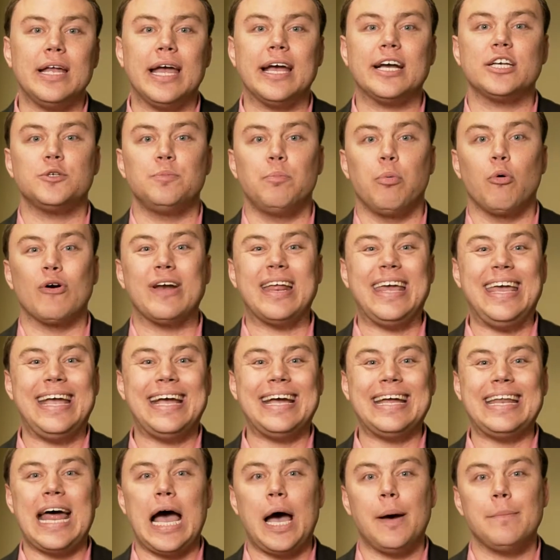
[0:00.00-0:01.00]
export
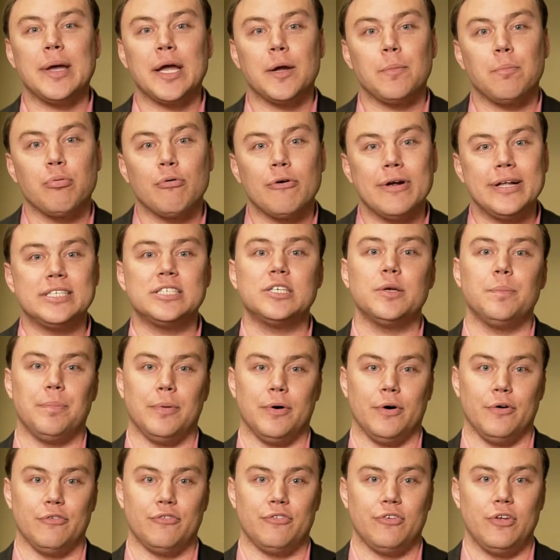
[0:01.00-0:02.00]
economic
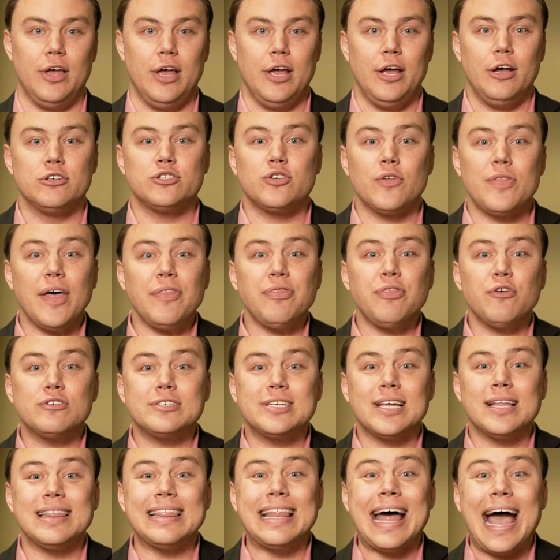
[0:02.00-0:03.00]
principles so that
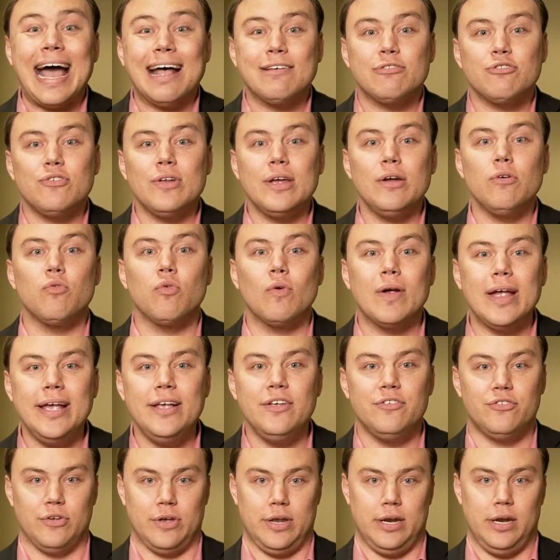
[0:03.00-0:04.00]
there's a lasting
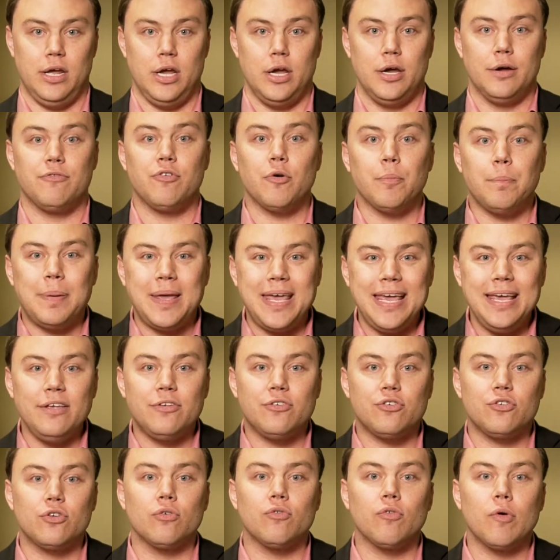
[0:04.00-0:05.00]
reason for
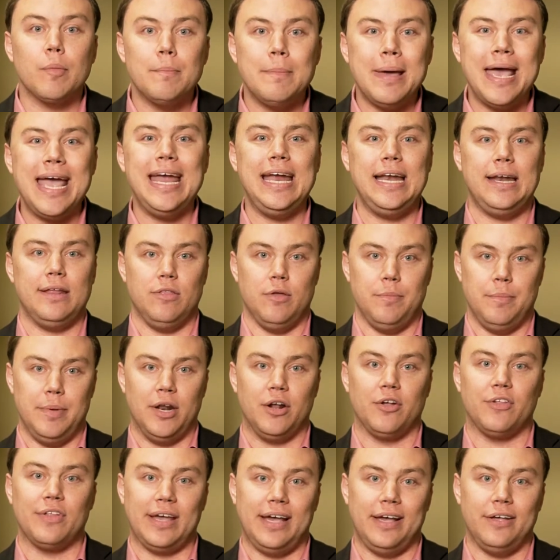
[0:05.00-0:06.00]
peace to remain in the
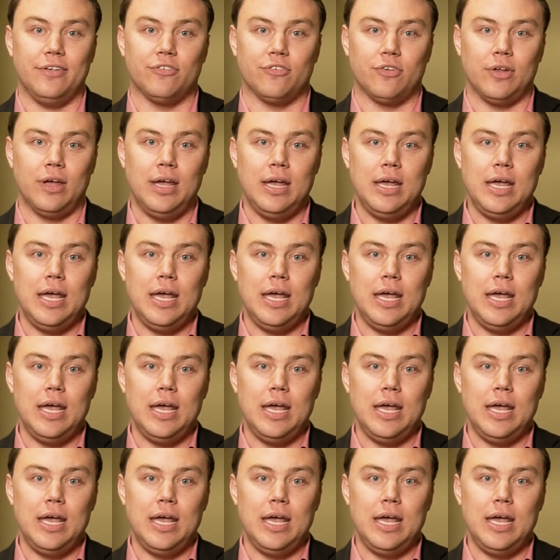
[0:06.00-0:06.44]
Middle East